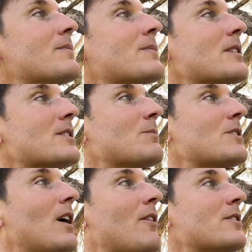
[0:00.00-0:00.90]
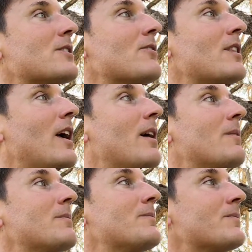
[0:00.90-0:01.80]
Get some sirens over there.
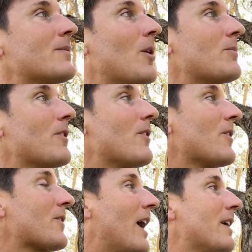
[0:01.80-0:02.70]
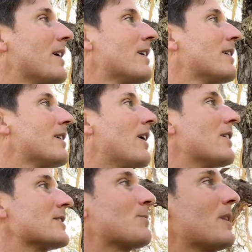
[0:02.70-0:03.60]
Hope they're all okay. Oh,
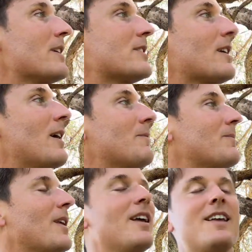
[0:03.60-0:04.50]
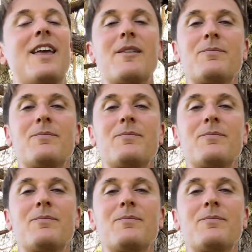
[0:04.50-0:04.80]
it's a police car. Yeah.